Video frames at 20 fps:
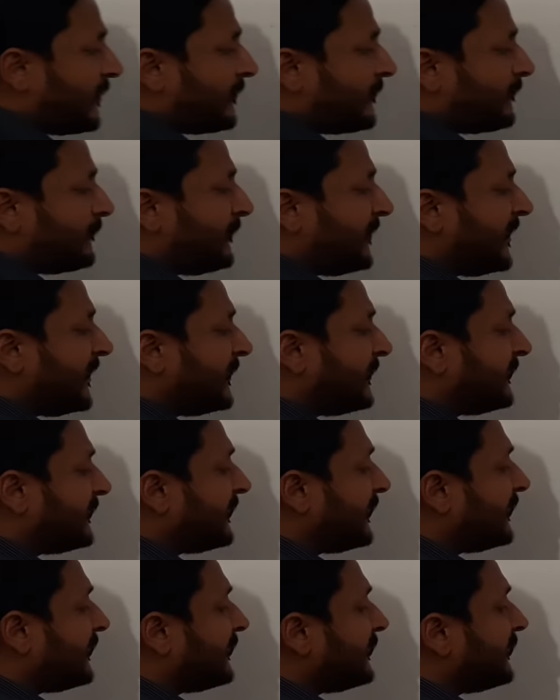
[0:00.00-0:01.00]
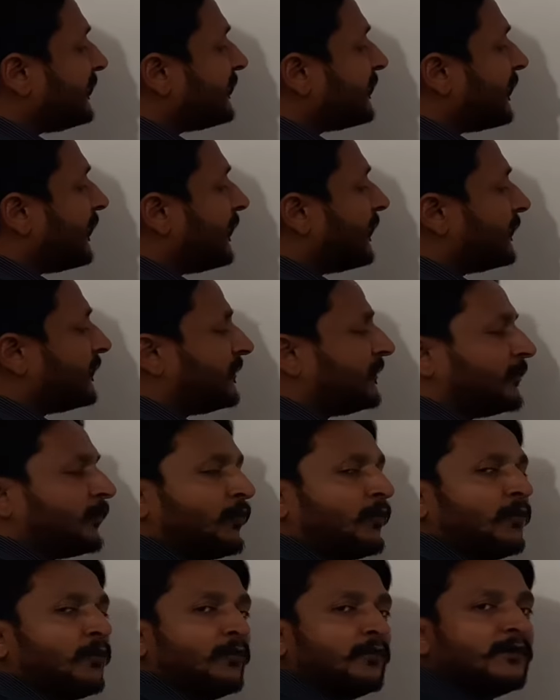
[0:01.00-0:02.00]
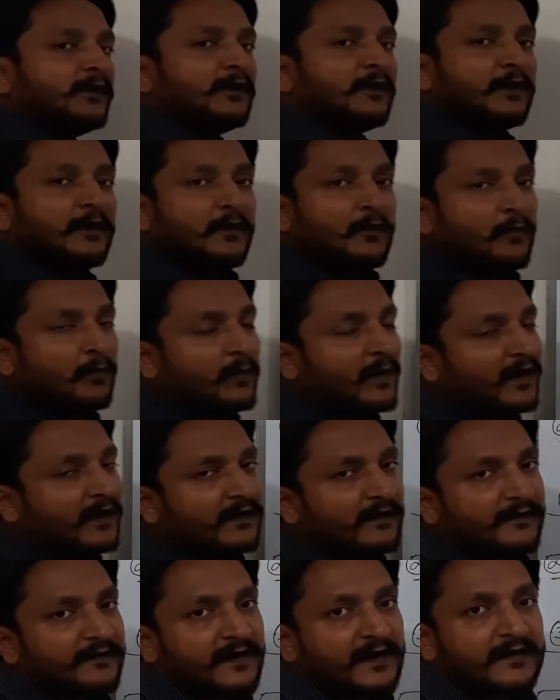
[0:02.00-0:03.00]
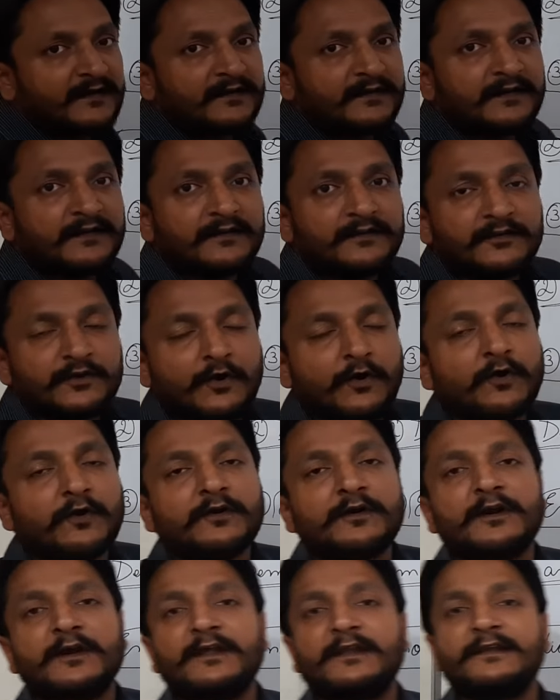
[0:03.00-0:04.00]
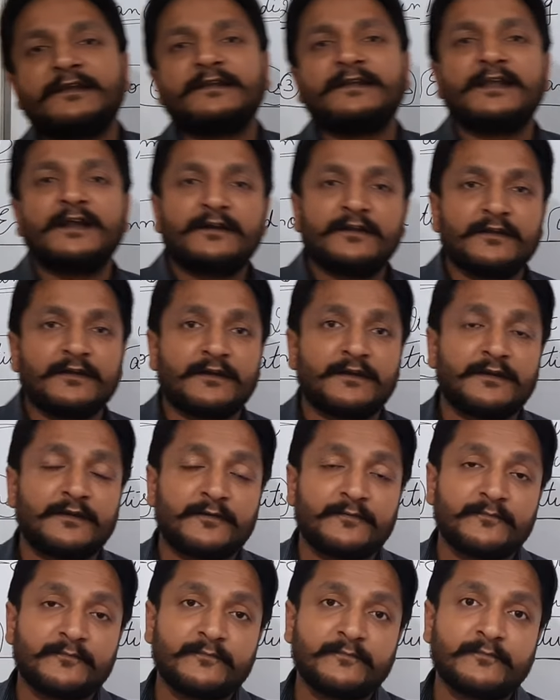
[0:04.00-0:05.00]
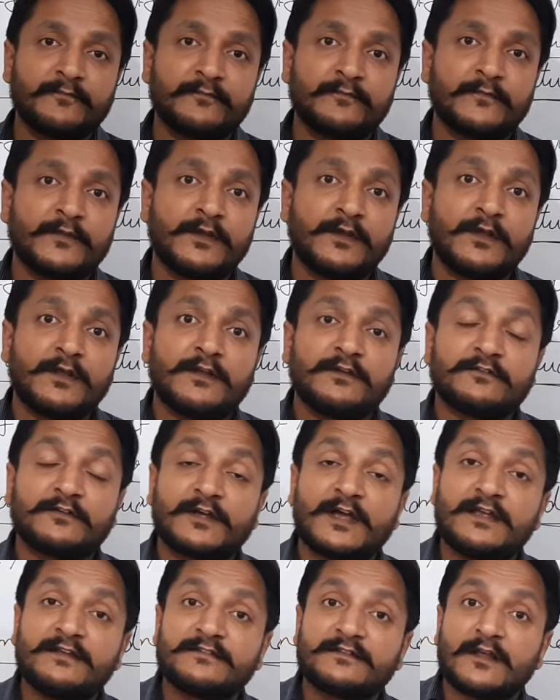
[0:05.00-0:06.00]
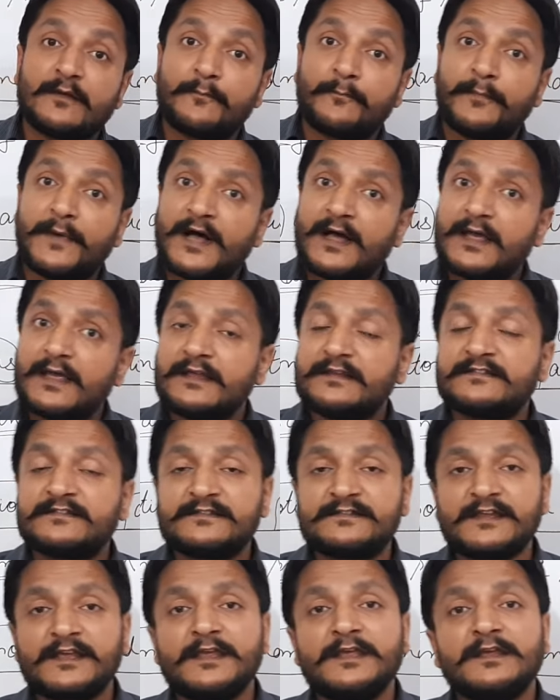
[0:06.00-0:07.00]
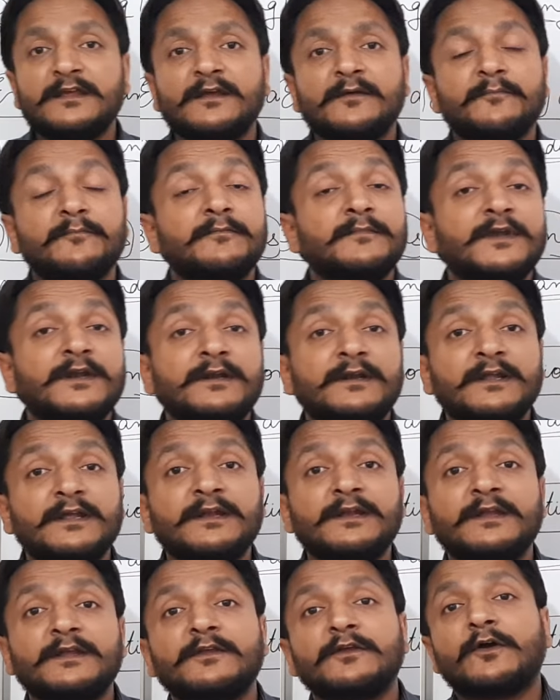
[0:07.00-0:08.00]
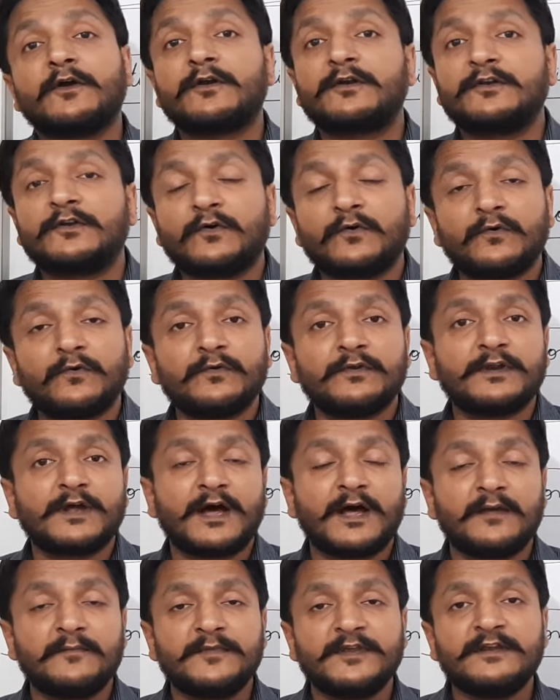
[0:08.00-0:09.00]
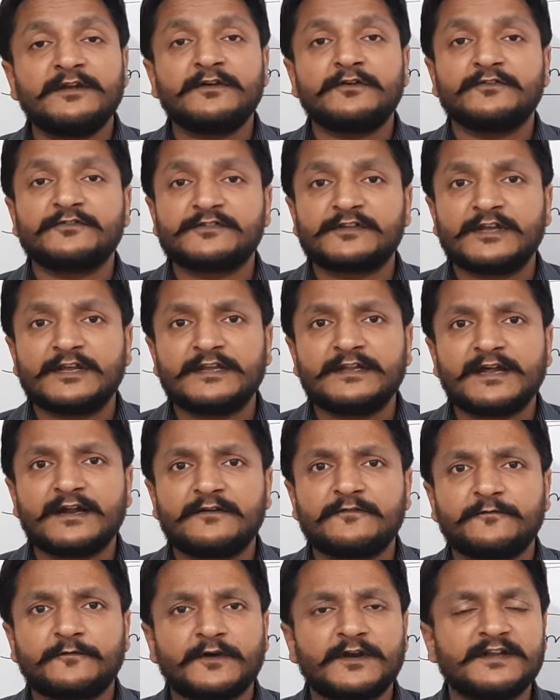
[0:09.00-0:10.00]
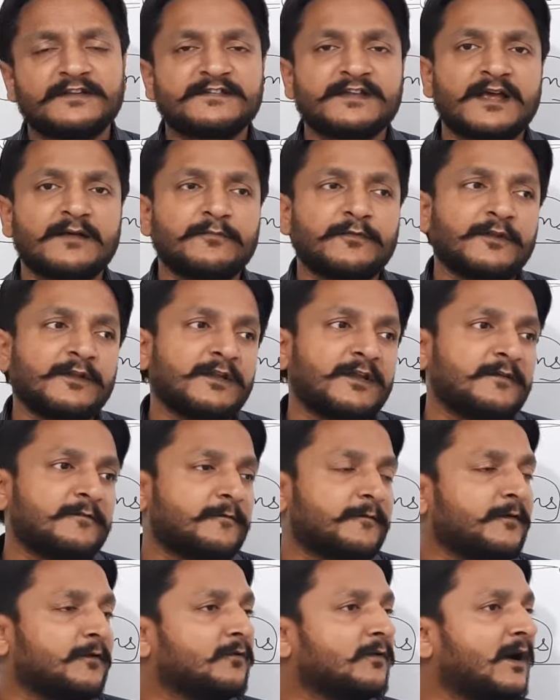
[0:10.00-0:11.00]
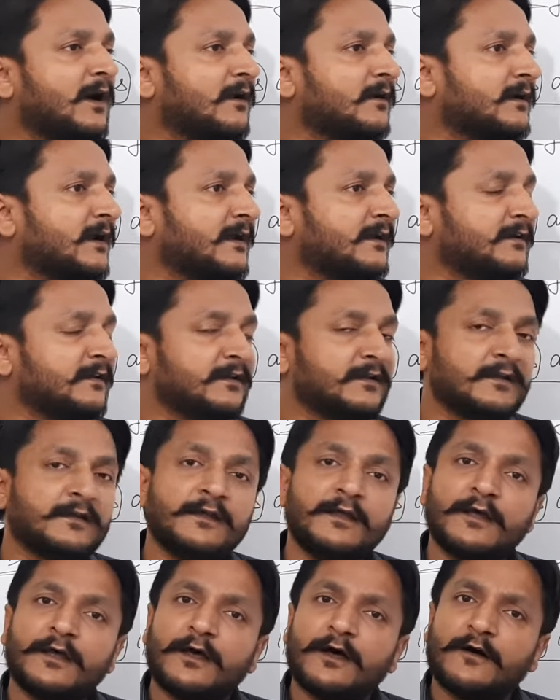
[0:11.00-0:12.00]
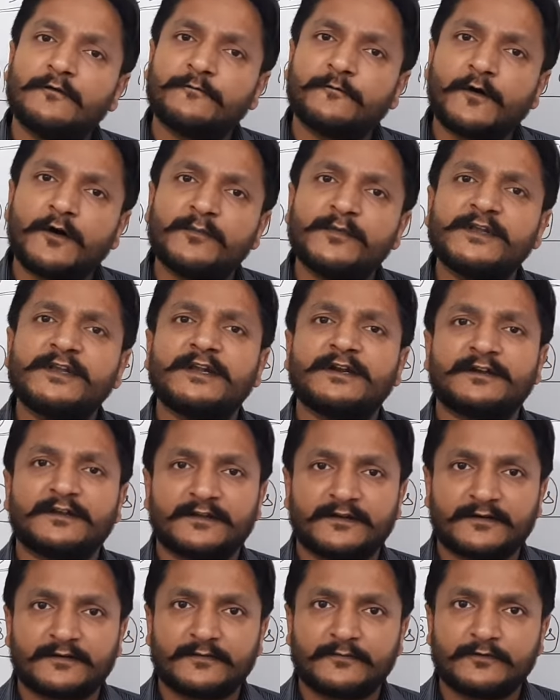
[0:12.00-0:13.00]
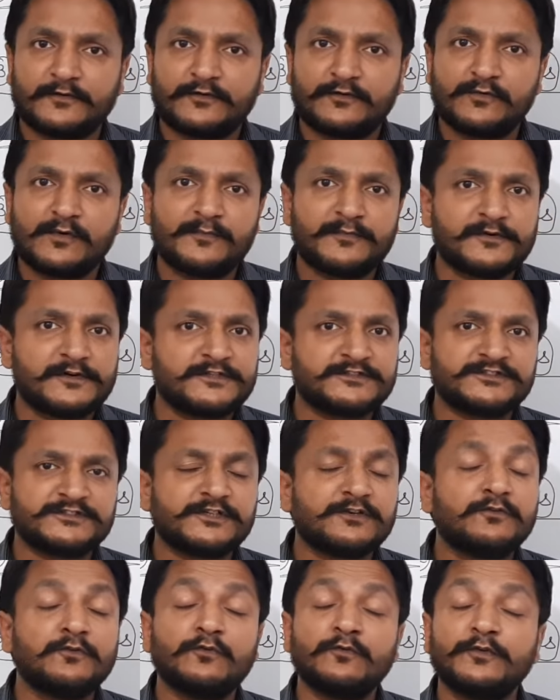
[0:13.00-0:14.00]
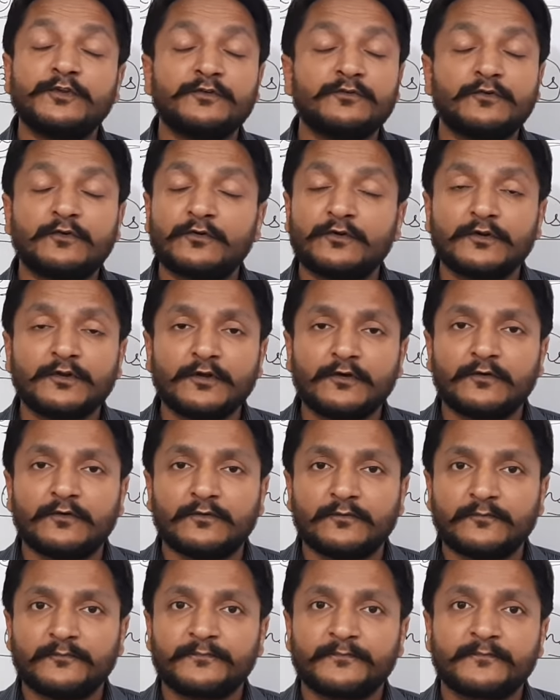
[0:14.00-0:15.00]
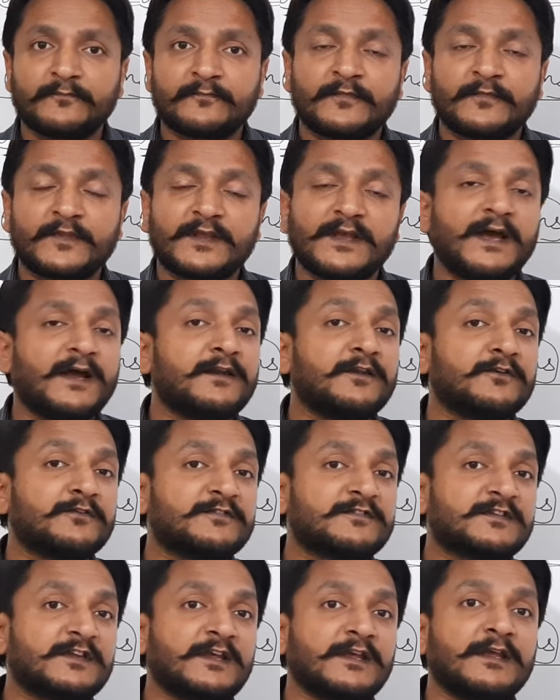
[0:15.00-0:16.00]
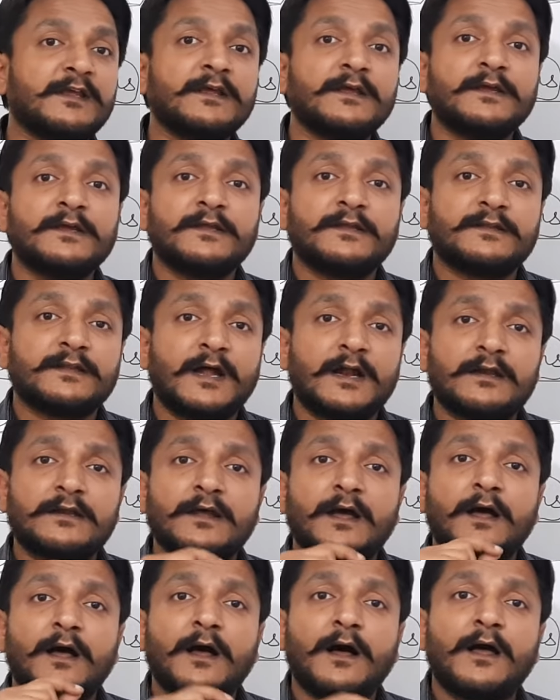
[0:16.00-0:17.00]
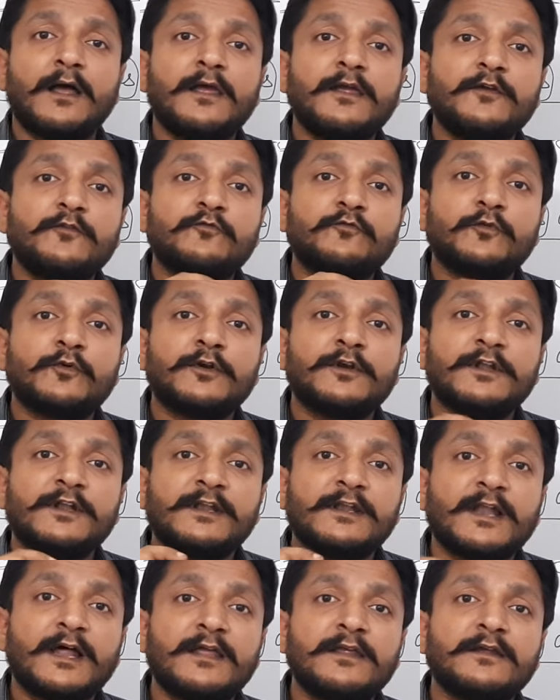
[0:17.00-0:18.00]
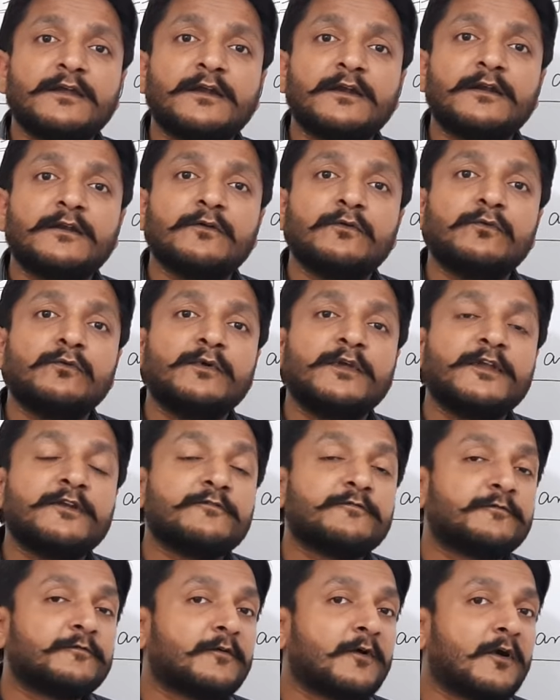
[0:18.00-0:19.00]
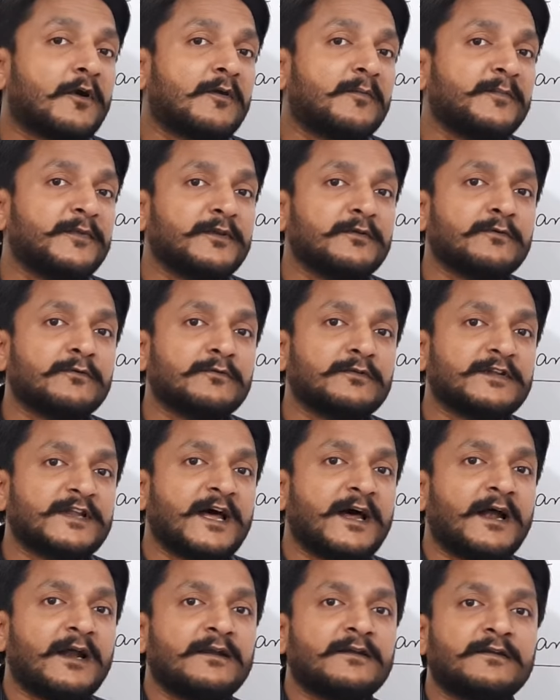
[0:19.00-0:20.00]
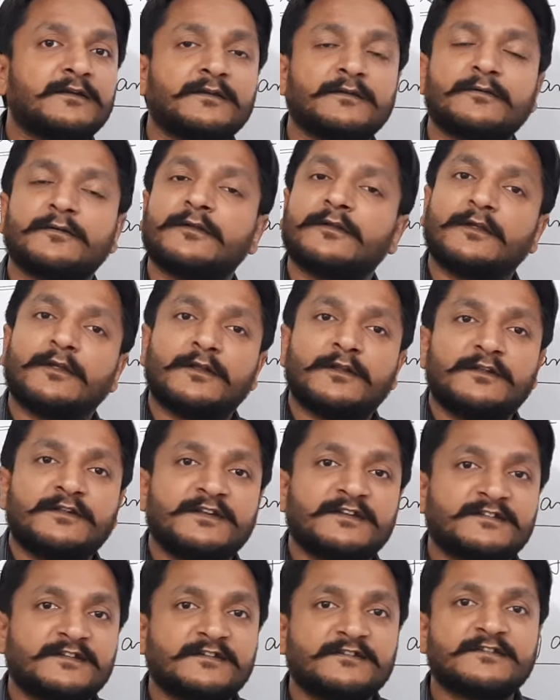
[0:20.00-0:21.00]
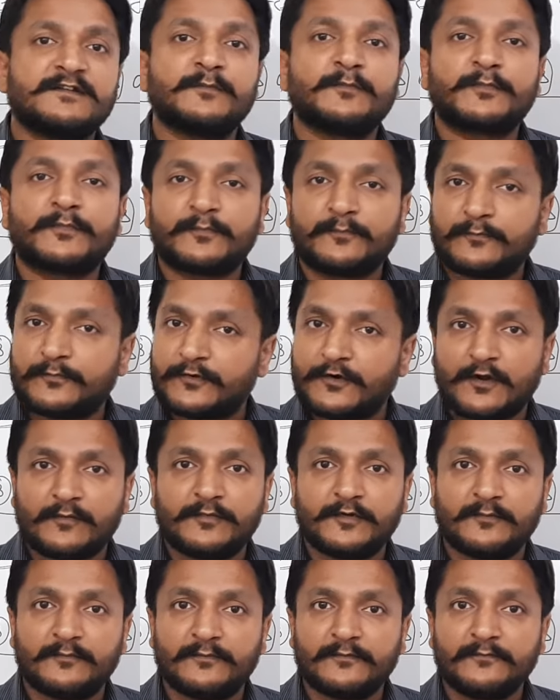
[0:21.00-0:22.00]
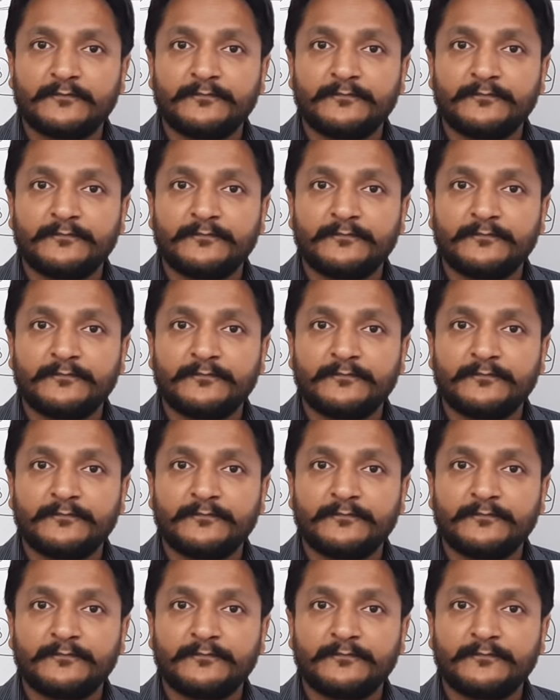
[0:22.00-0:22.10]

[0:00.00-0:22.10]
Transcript: maintaining a tone while writing your letter. So guys, by saying maintaining your tone, I mean to say that, for example, if you are writing a formal letter to a person whom you don't know, and you say that I would like to inform you that this is the problem.